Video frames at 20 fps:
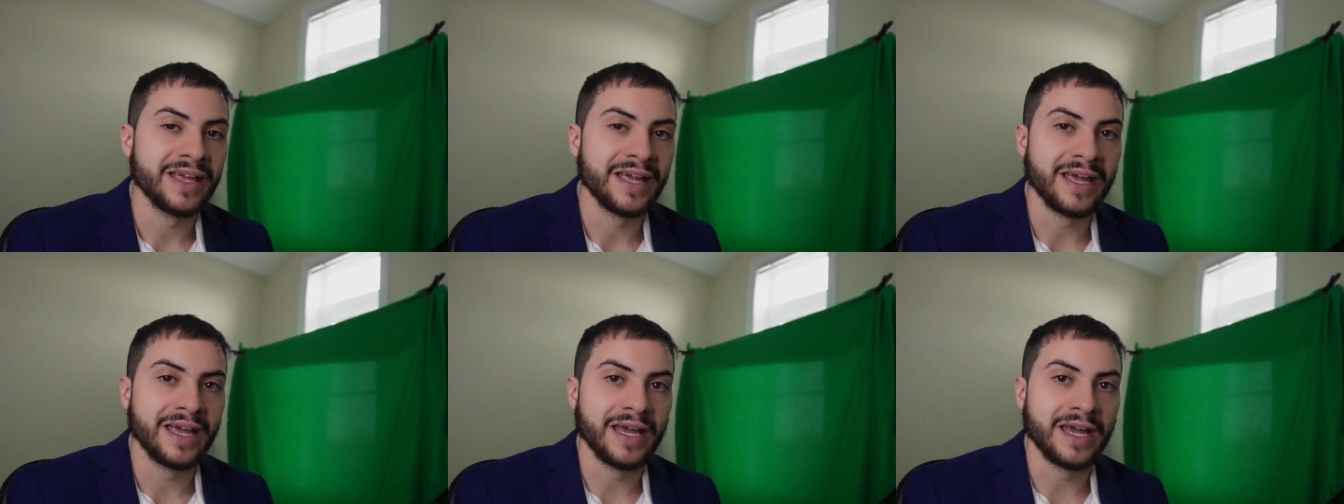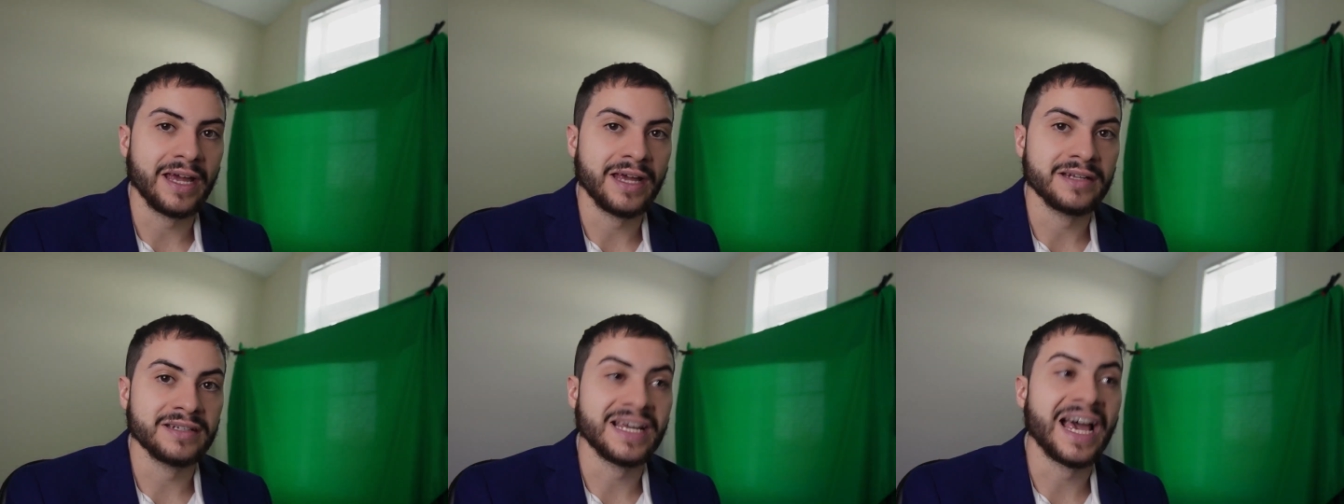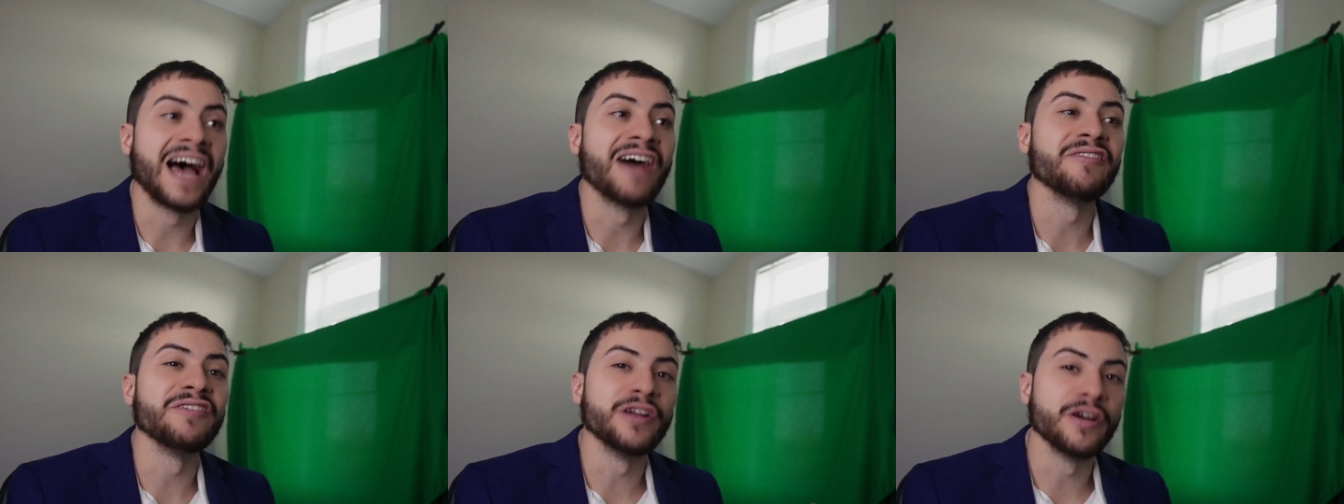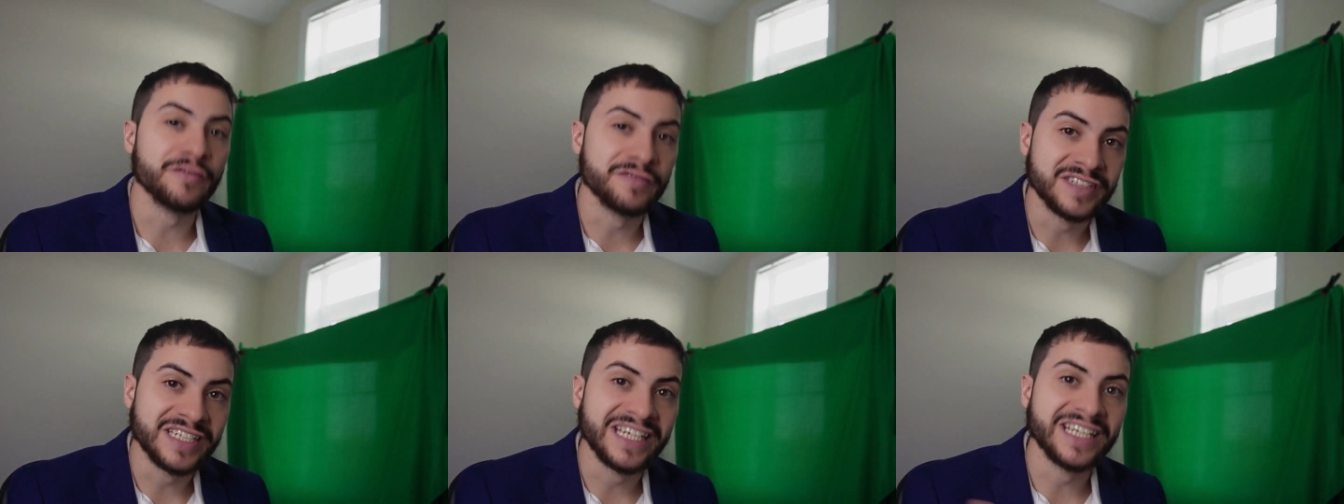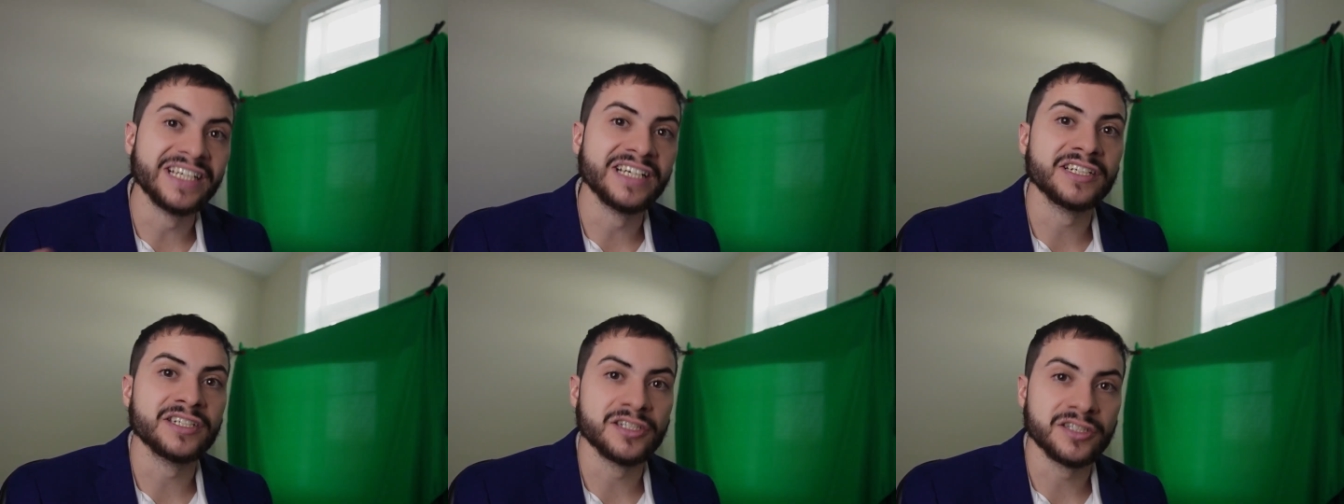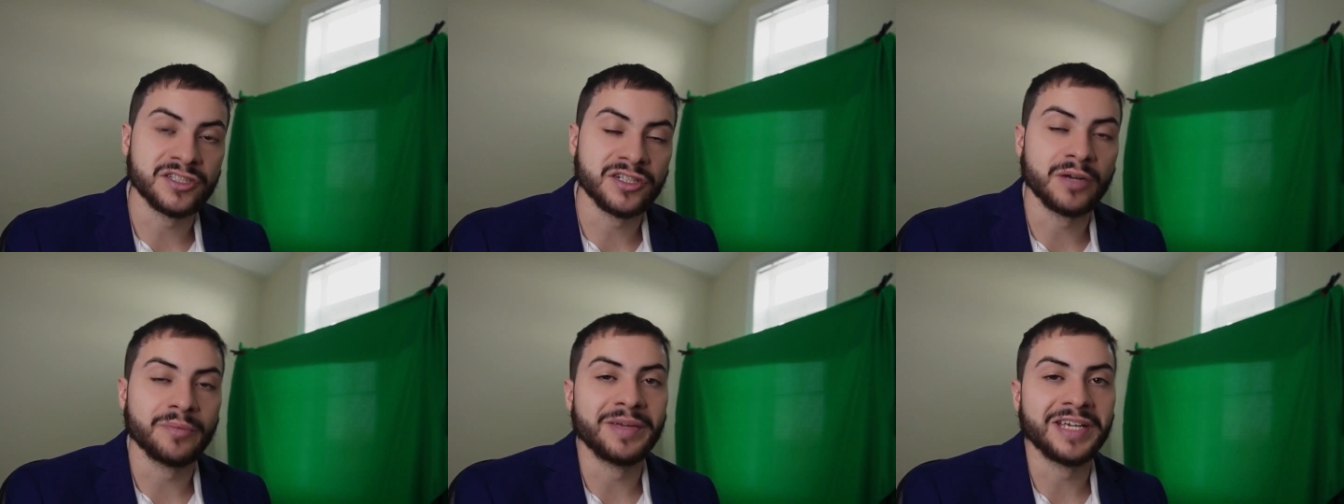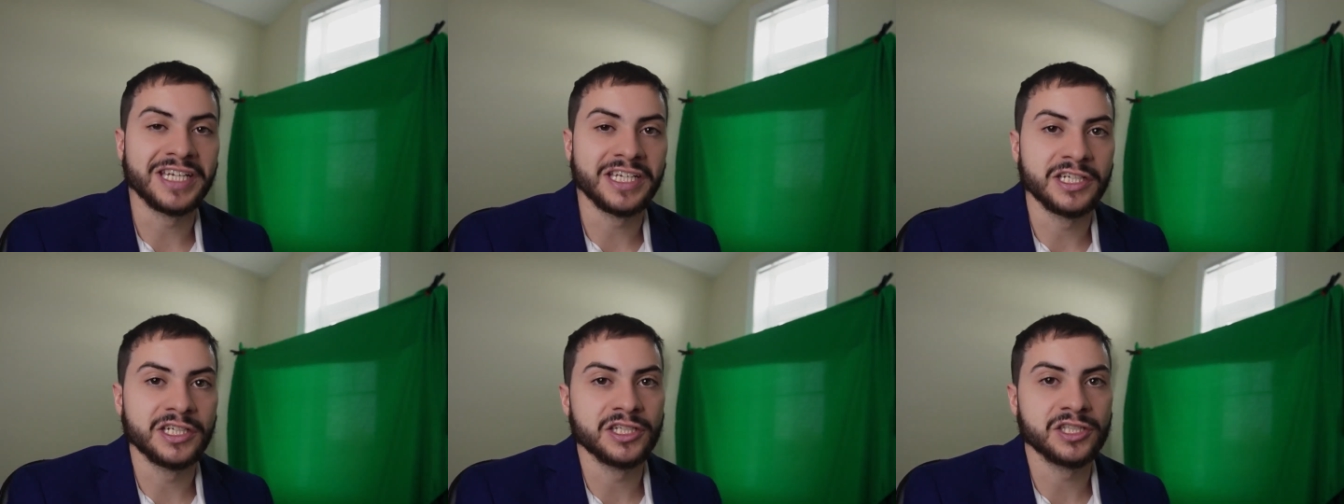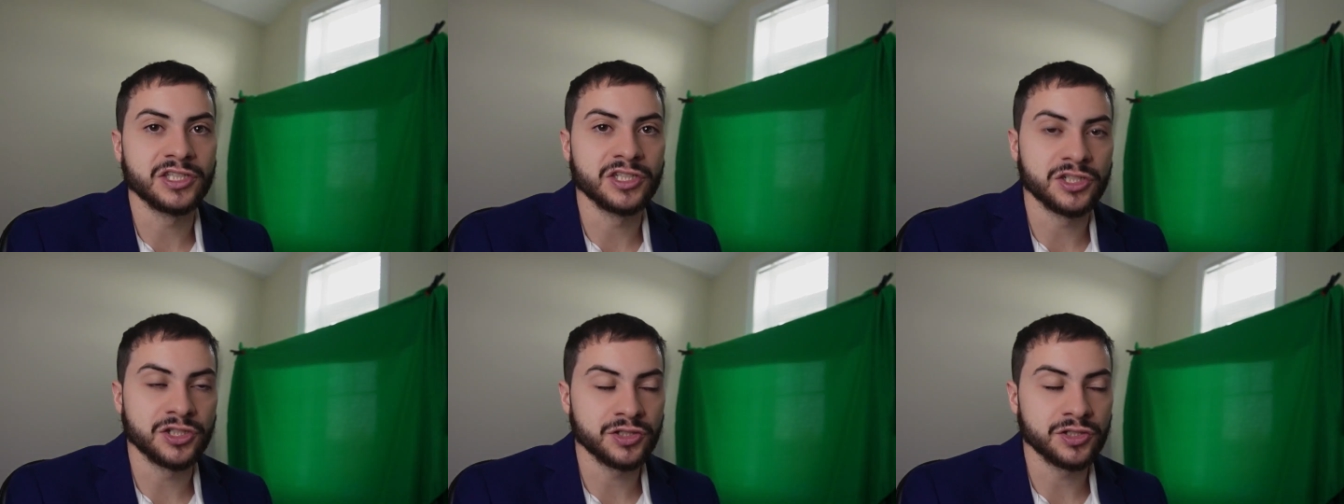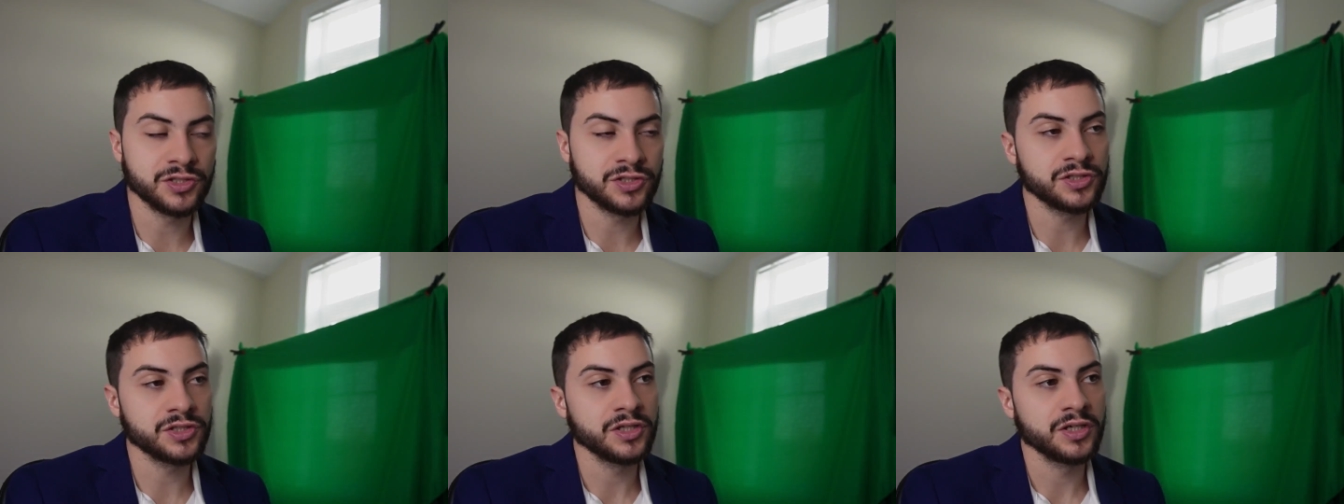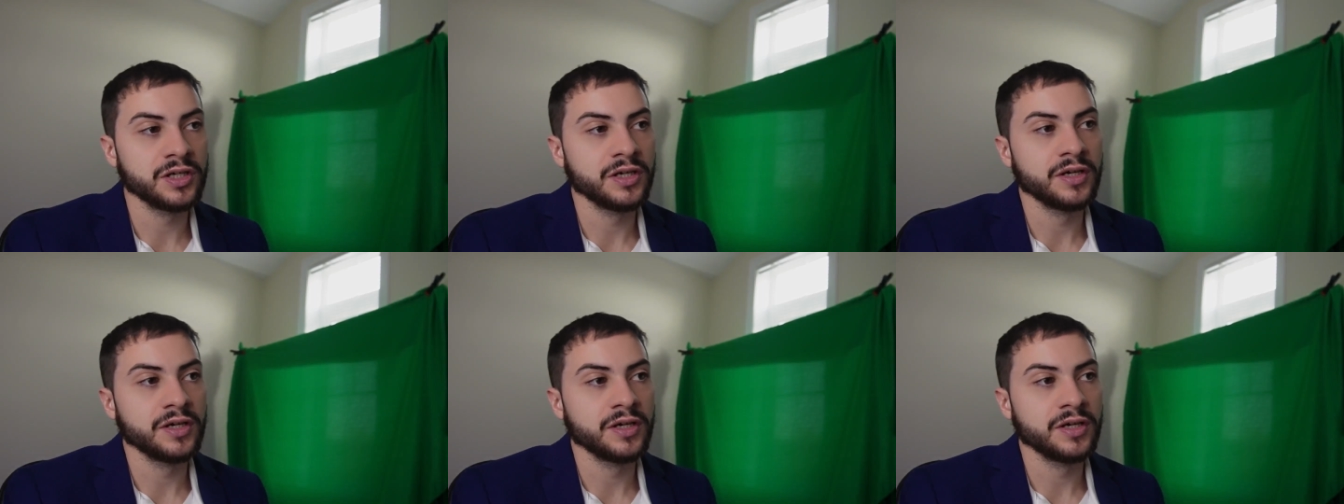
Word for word: and have enough data to start making decisions.